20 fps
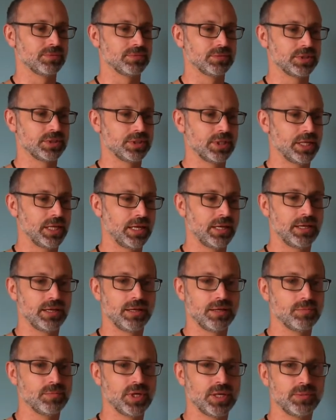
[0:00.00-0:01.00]

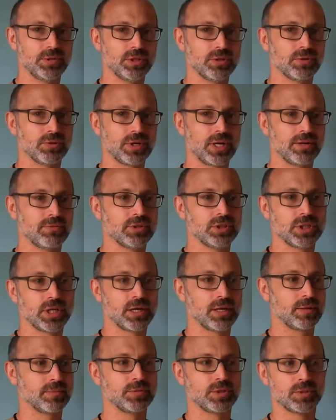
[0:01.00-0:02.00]
today maybe you don't have a
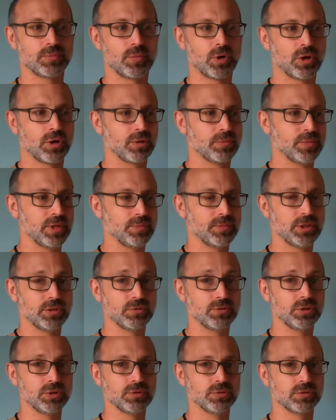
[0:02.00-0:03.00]
job, tomorrow maybe
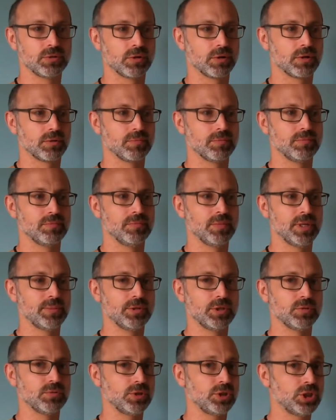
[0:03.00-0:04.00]
you do, or
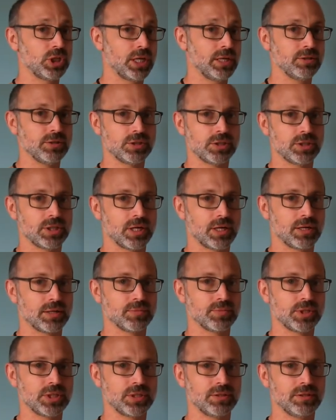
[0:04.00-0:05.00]
maybe you change
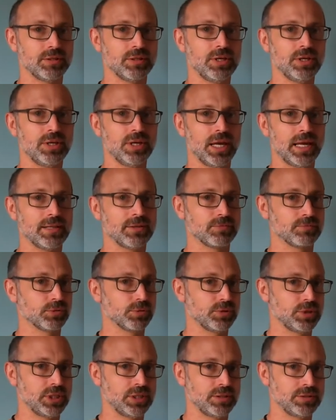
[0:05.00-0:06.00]
jobs and the
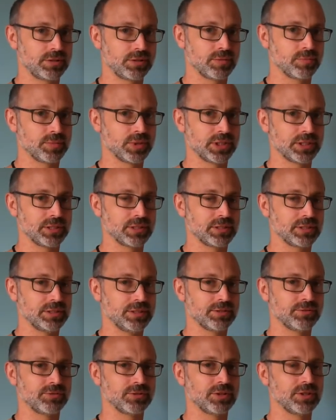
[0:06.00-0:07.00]
routine's completely
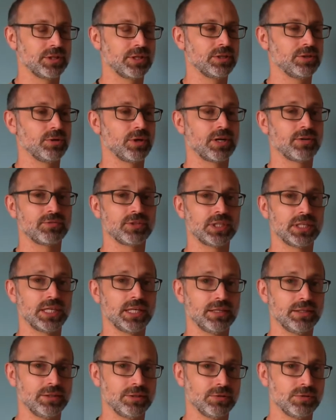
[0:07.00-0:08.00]
different, and you have to
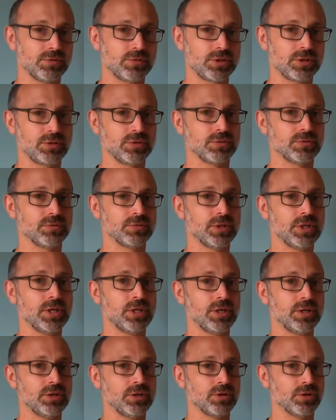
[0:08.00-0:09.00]
get used to
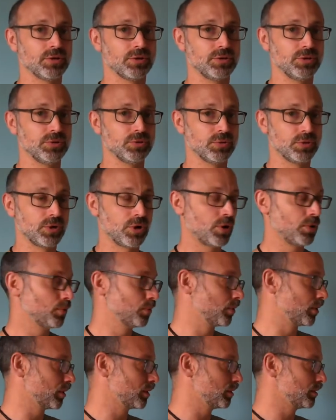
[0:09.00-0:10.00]
your new
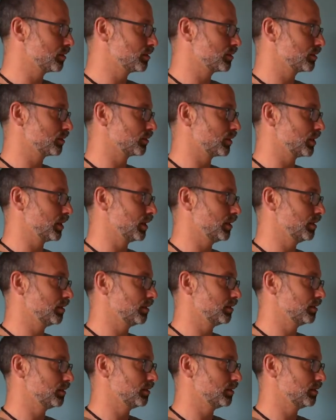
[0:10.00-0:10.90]
coworkers. Okay,